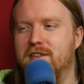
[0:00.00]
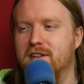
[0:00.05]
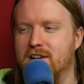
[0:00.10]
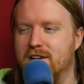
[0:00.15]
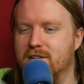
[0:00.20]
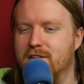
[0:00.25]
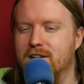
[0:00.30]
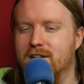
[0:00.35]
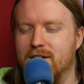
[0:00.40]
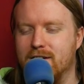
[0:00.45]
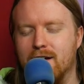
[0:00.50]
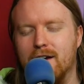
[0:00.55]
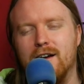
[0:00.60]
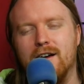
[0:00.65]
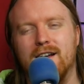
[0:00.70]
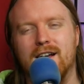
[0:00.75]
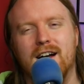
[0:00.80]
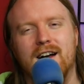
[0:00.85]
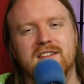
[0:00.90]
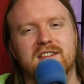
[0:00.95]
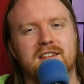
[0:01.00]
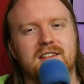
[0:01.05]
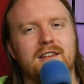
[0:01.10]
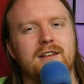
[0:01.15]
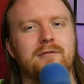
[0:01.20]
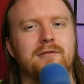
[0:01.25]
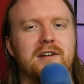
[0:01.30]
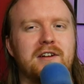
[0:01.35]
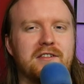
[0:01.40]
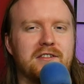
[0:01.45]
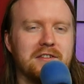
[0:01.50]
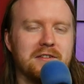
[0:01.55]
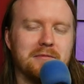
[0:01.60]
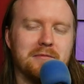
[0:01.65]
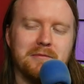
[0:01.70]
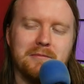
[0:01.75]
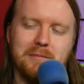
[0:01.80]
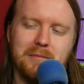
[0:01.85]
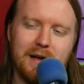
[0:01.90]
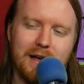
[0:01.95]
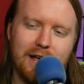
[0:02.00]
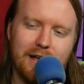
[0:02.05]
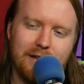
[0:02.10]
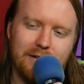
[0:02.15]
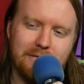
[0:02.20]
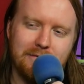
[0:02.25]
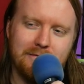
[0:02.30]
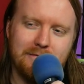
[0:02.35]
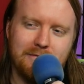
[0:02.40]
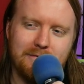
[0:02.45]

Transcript: signaling, uh, guys. I think racism's bad.